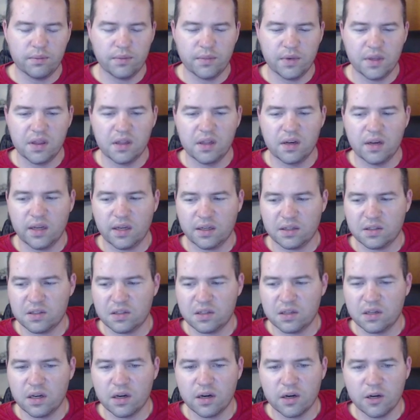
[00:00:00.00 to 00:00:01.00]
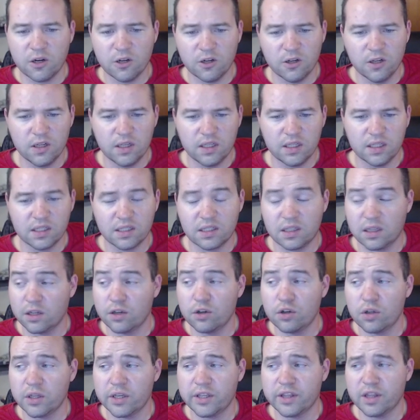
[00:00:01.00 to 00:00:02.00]
in the next year is
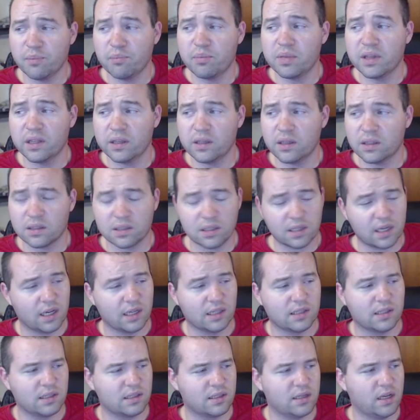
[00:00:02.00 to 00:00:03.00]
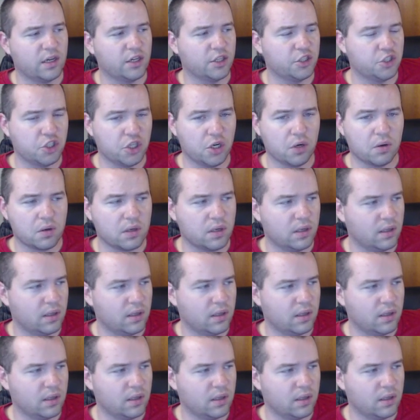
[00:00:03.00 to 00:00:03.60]
literally in the billions, guys. It's not a joke.